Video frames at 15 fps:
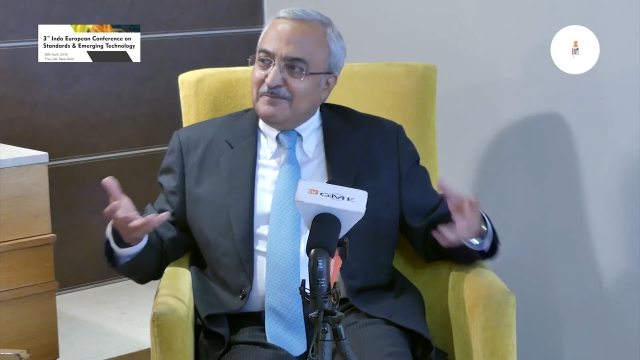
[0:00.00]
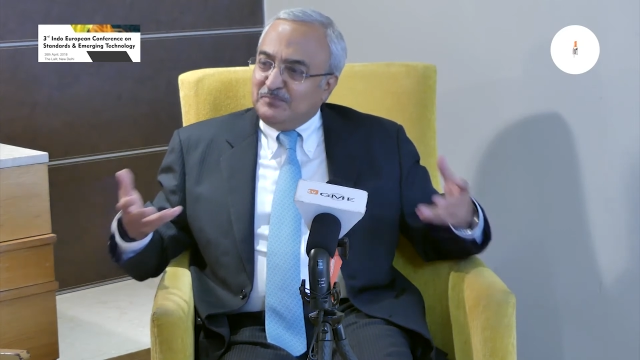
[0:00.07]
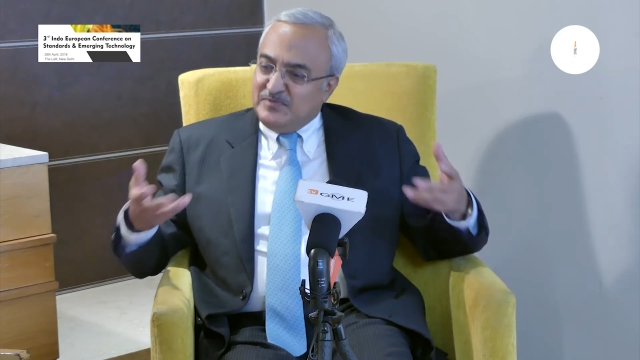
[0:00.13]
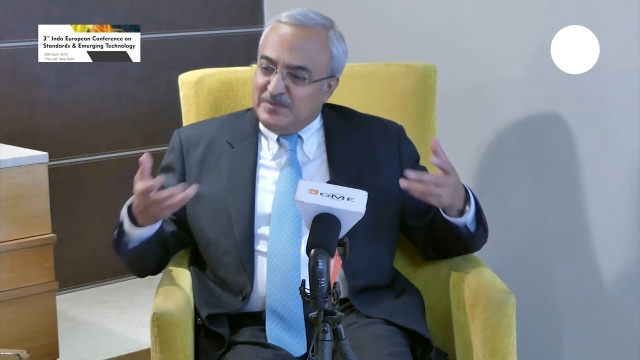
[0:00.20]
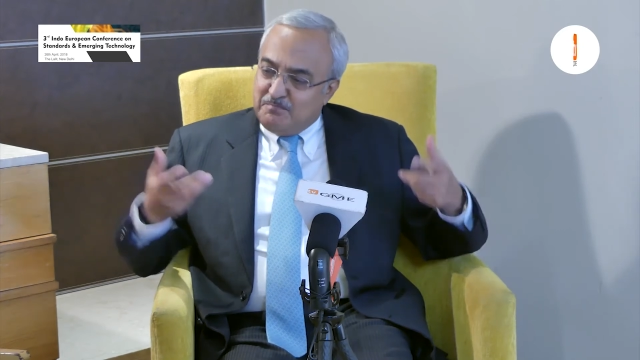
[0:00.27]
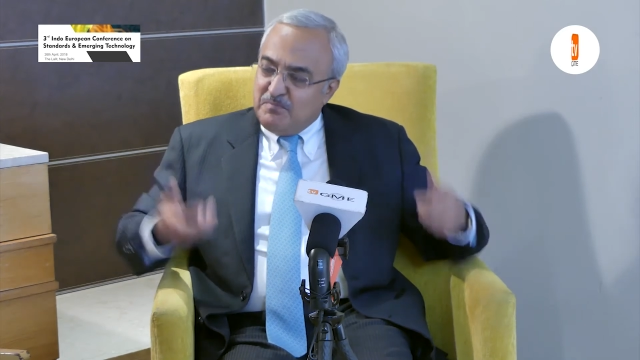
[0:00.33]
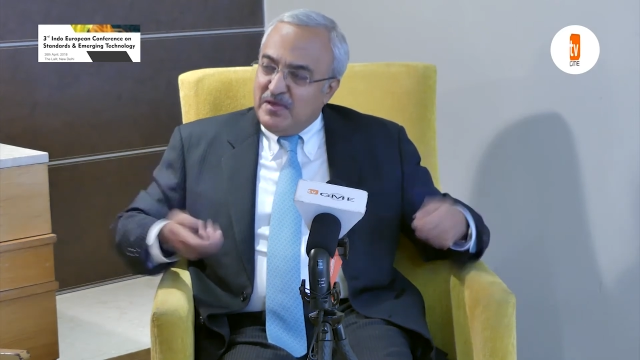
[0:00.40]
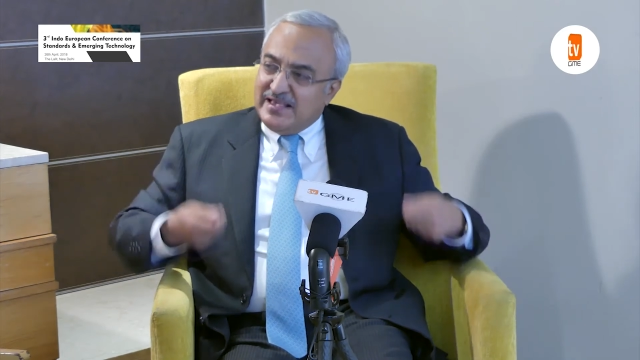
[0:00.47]

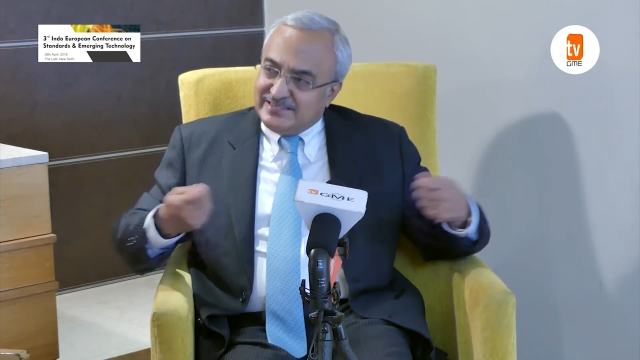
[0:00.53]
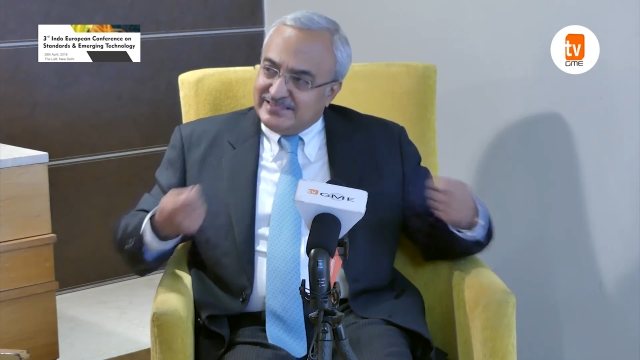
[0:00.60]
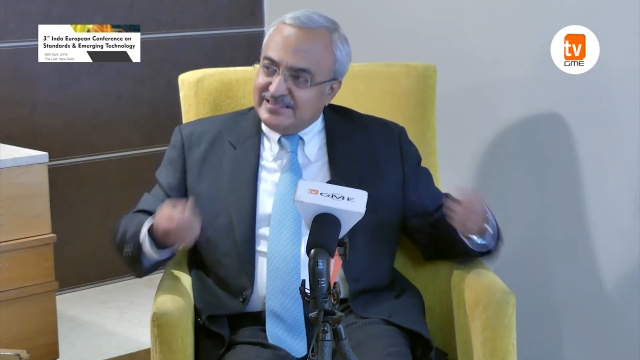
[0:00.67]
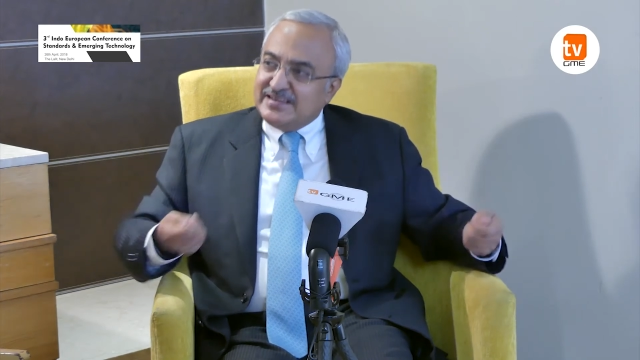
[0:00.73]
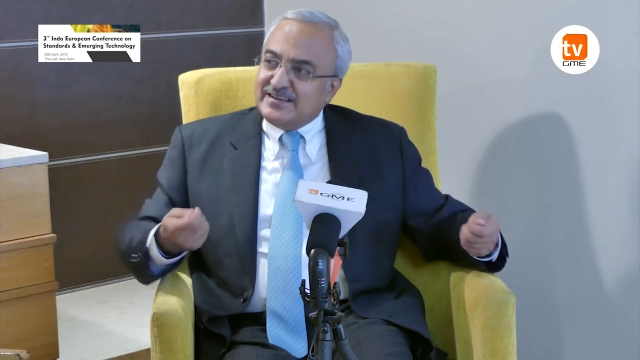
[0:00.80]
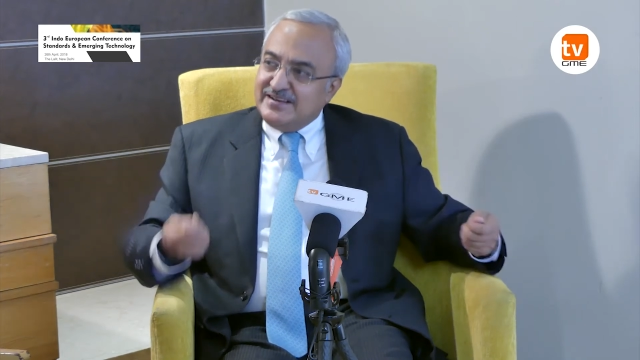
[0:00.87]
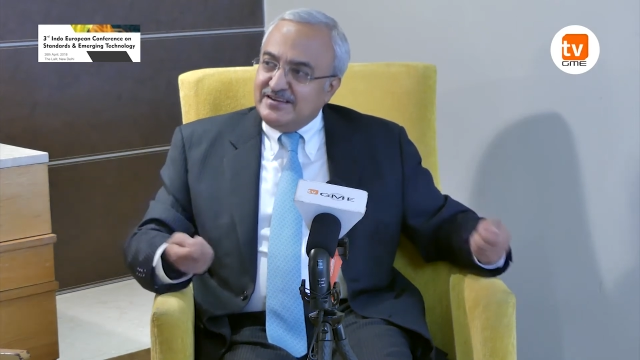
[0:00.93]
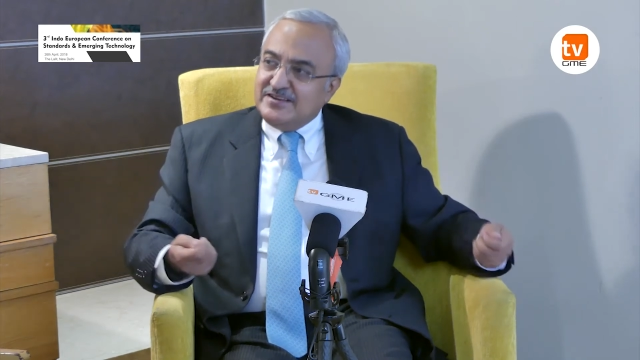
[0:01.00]
the
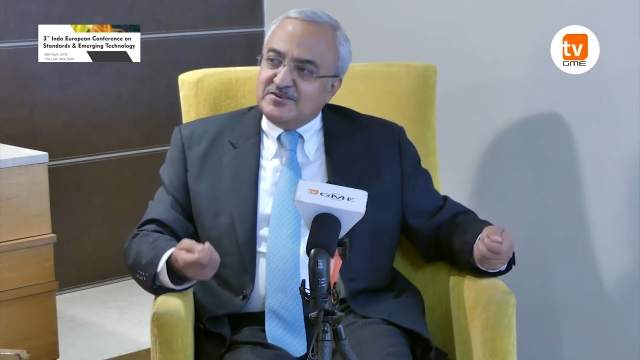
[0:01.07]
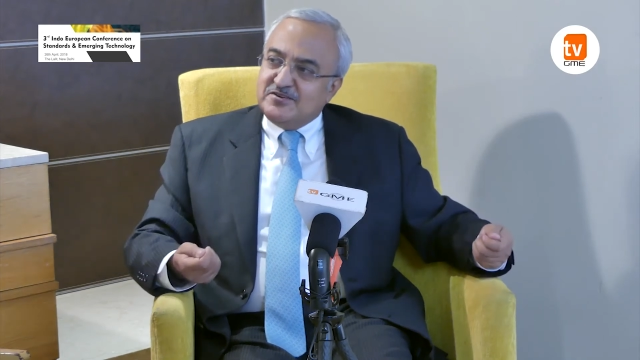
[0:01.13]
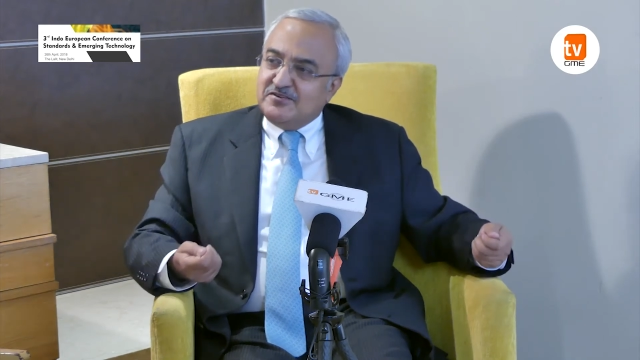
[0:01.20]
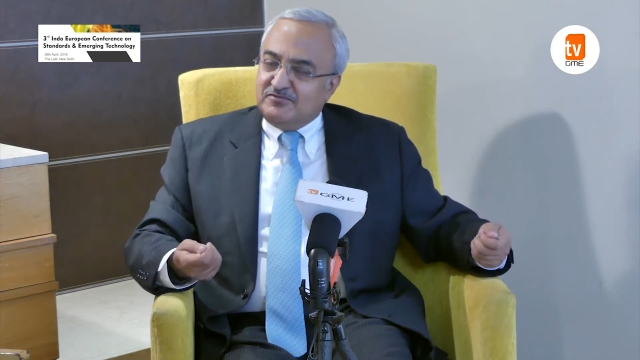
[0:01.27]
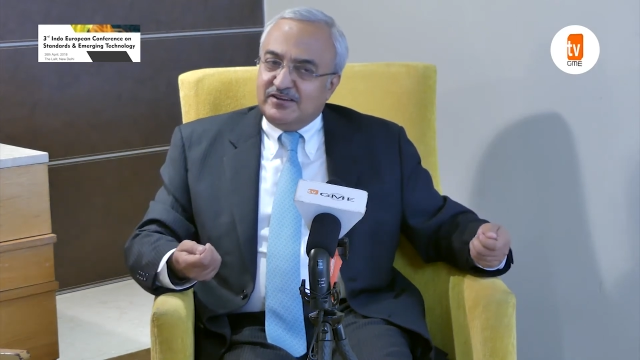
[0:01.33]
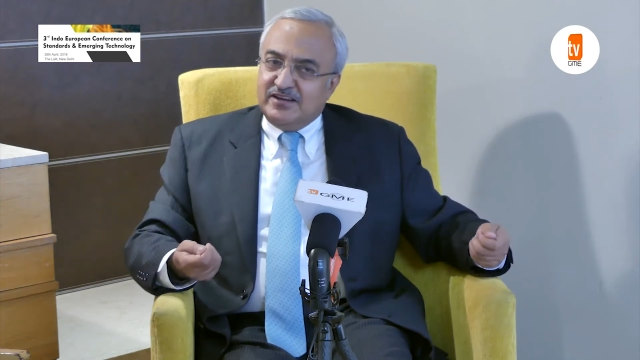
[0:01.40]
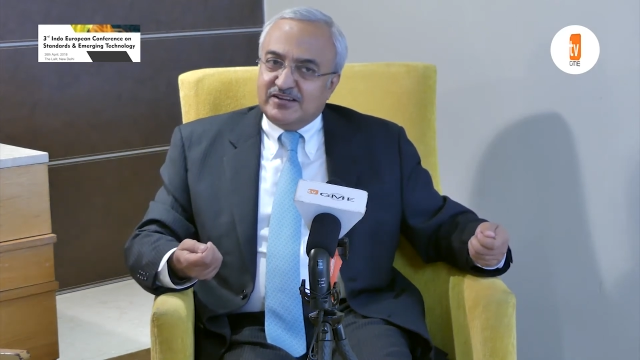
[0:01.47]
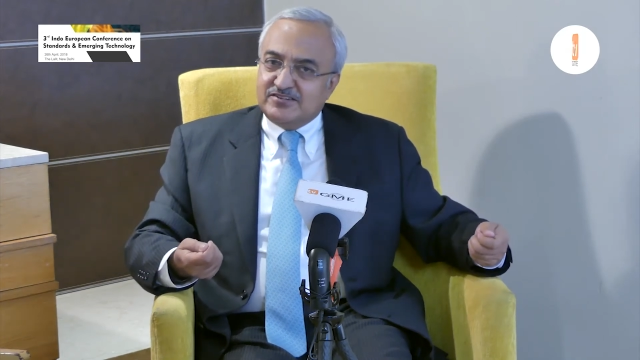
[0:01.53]
basic need
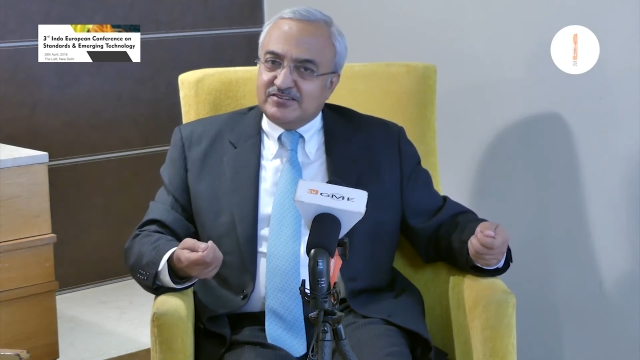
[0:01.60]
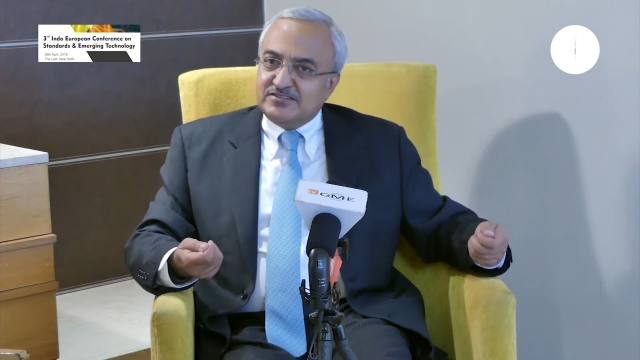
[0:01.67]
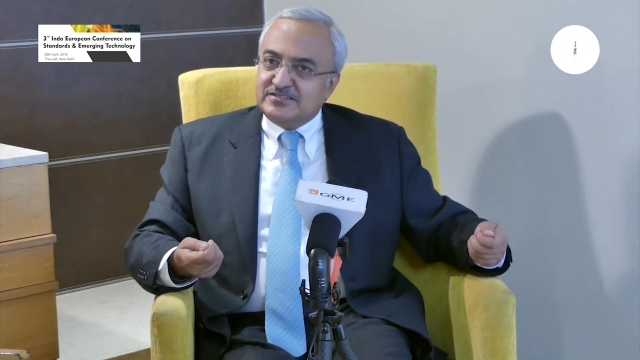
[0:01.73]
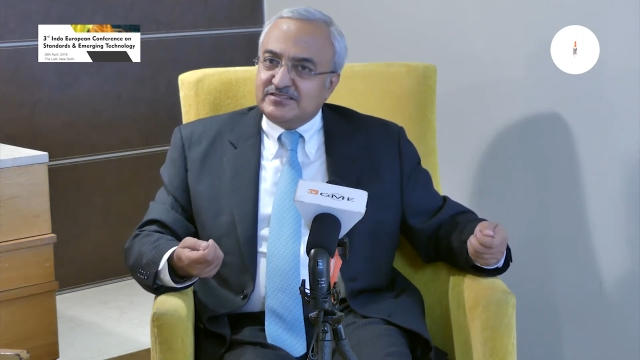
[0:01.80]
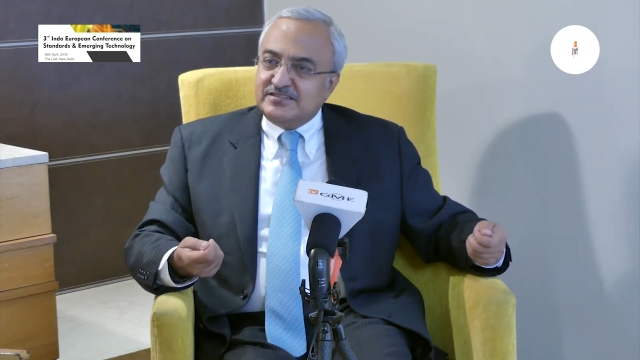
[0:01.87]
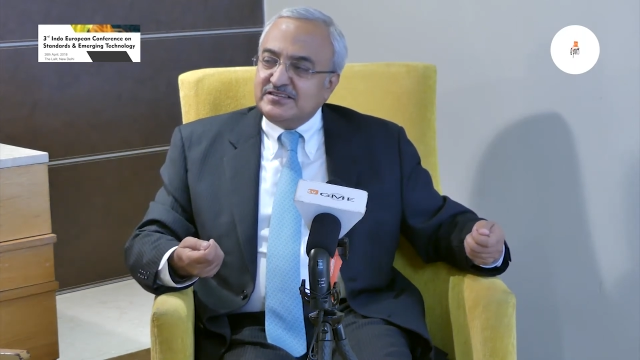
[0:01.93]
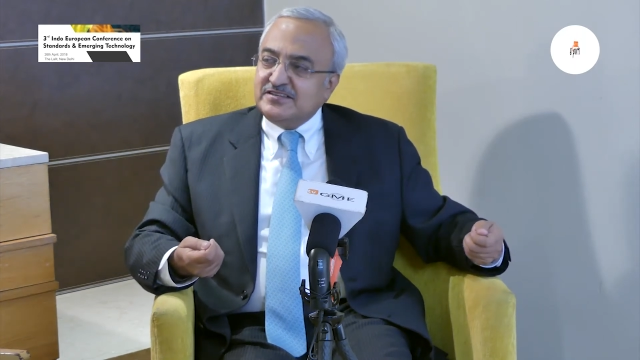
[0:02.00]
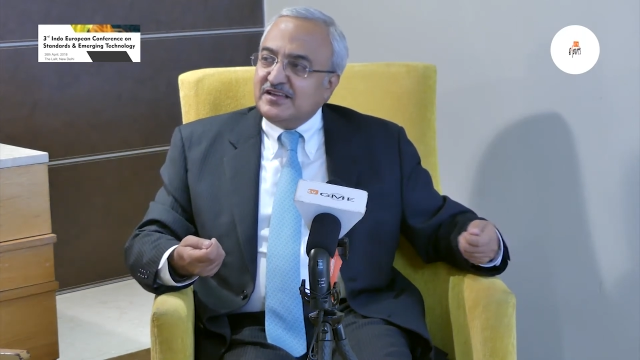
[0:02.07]
of electricity